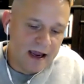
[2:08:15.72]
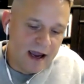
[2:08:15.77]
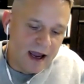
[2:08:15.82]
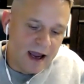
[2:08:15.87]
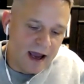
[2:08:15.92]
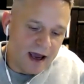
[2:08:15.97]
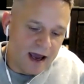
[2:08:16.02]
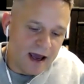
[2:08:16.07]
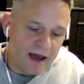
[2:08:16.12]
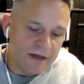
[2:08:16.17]

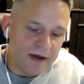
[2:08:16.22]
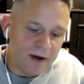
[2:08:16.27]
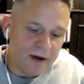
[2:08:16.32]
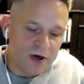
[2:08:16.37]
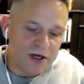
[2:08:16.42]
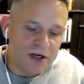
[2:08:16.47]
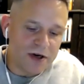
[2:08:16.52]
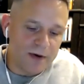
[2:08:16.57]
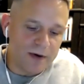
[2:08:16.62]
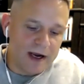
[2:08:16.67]
uh, they
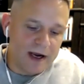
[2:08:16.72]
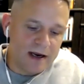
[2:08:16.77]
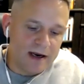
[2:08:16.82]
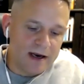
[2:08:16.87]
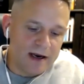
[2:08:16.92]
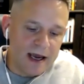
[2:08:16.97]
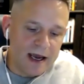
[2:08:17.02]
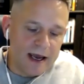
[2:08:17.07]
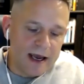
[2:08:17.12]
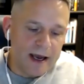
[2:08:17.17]
were
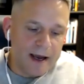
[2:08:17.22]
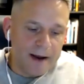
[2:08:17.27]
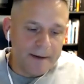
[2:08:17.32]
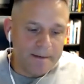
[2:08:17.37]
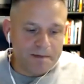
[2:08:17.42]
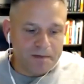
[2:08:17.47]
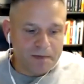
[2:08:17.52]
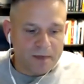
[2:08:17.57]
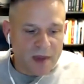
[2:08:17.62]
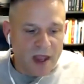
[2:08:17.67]
doing
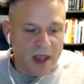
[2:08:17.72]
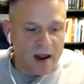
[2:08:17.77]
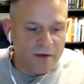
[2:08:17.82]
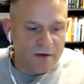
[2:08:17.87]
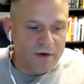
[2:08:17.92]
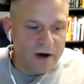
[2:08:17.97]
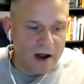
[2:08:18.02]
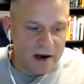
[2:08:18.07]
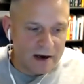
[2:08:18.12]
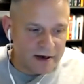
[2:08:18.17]
um, a
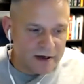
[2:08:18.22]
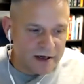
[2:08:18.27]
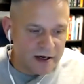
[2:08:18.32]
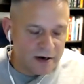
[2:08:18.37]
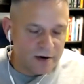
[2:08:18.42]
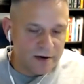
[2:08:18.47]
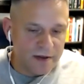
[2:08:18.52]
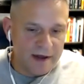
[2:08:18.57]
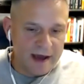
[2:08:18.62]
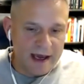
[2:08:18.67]

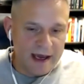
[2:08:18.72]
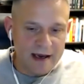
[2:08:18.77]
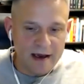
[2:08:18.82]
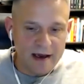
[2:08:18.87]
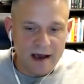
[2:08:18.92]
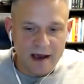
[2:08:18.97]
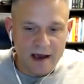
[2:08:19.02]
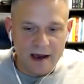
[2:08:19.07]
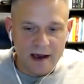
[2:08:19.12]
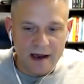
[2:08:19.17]
volunteer thing,
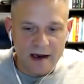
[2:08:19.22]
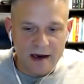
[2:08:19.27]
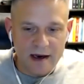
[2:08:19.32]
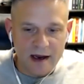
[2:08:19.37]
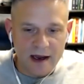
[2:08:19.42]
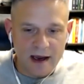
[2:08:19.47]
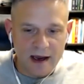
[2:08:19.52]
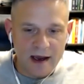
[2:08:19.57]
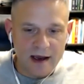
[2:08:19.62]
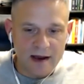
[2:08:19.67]
and
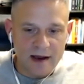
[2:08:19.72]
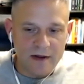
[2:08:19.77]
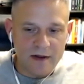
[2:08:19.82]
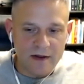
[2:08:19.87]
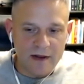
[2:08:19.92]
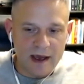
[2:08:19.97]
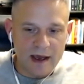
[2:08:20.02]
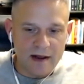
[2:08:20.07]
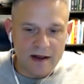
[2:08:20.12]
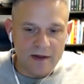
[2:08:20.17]
uh,
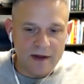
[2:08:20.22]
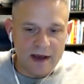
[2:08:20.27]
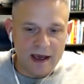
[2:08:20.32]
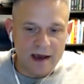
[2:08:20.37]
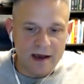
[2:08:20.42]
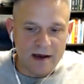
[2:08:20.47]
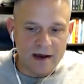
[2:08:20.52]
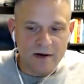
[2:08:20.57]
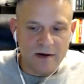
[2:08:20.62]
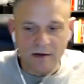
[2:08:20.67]
they
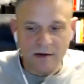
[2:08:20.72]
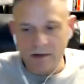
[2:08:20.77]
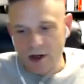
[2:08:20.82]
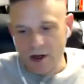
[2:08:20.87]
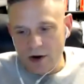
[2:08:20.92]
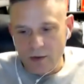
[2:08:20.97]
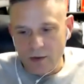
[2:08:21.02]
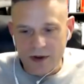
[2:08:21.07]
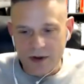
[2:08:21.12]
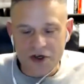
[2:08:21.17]
they you
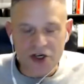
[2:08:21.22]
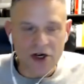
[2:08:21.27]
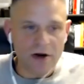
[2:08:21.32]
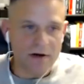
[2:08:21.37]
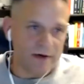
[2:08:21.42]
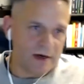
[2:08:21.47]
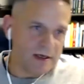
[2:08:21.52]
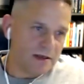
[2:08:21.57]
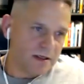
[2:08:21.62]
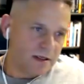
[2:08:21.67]
know with
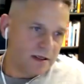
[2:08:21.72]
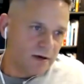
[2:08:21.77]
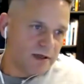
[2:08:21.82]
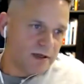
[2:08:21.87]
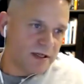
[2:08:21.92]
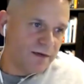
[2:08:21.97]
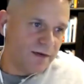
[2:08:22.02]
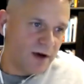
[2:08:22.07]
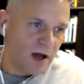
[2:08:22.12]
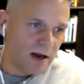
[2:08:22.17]
children, so it
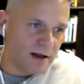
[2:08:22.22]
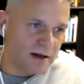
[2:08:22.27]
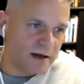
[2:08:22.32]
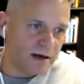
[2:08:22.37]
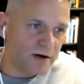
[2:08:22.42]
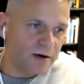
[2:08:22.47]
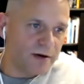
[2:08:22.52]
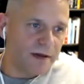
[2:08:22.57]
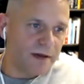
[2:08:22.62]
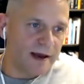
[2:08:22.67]
was a
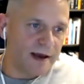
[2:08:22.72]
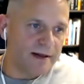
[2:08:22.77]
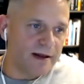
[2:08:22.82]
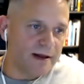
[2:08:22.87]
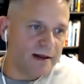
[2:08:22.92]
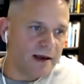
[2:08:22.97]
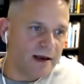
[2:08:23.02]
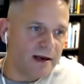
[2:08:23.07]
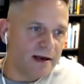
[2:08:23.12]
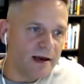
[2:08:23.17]
volunteer thing
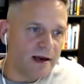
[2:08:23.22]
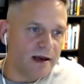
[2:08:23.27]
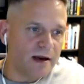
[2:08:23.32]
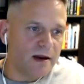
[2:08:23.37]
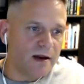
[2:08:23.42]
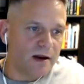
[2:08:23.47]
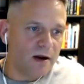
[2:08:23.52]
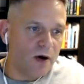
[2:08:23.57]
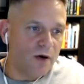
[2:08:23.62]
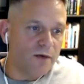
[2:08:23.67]
that they
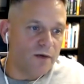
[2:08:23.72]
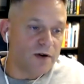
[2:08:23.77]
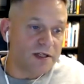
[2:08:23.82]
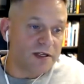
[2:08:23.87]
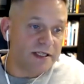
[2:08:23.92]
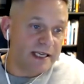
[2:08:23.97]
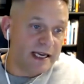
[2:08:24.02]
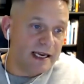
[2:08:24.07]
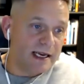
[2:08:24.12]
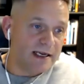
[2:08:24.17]
did
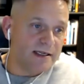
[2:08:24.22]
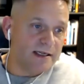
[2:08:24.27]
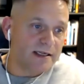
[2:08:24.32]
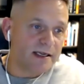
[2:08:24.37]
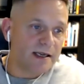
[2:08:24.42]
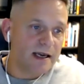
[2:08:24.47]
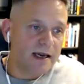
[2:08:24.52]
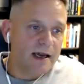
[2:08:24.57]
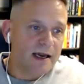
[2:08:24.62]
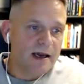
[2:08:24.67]

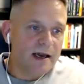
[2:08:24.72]
overseas